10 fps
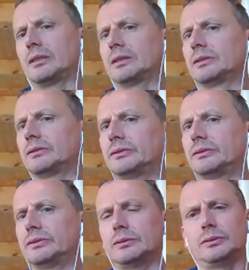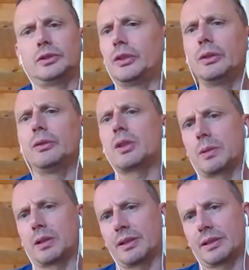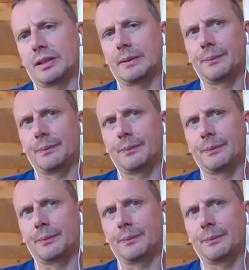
uh, huge market scale.